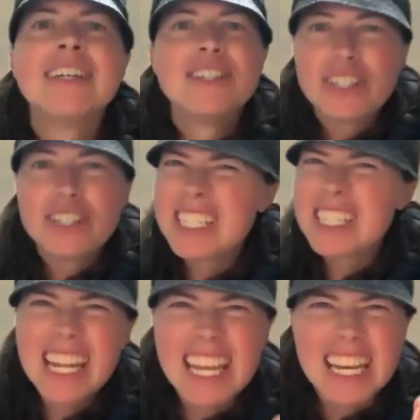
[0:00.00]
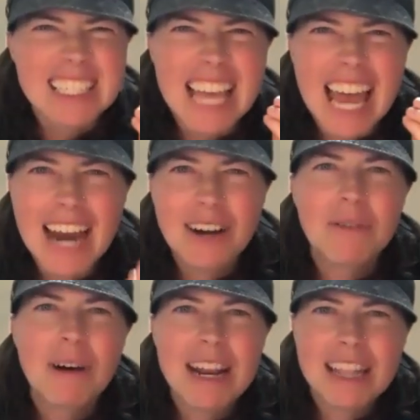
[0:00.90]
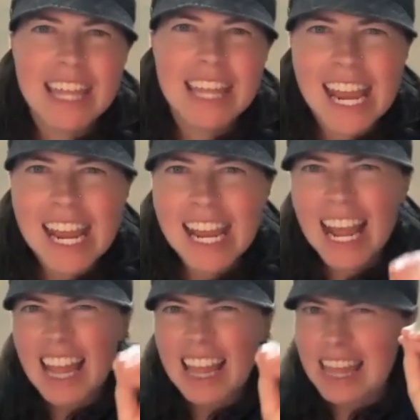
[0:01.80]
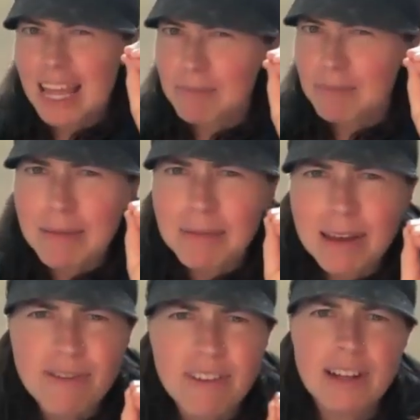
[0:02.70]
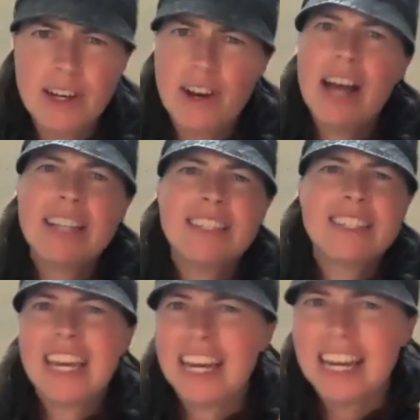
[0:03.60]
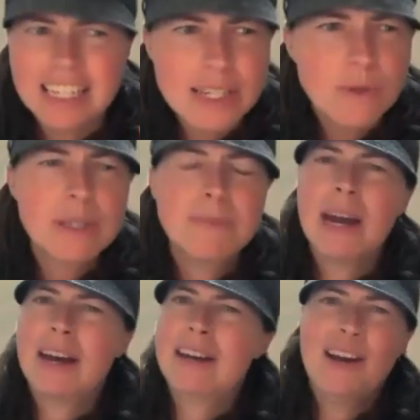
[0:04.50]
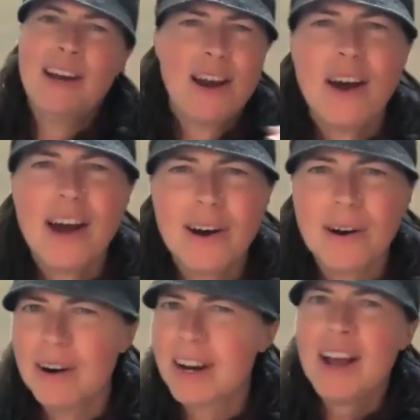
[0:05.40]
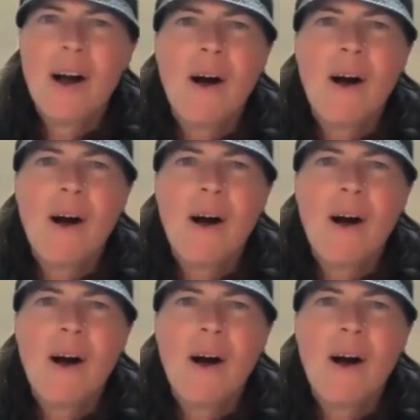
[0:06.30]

She just said the exact right thing that made me feel not seen and disrespected and not heard, and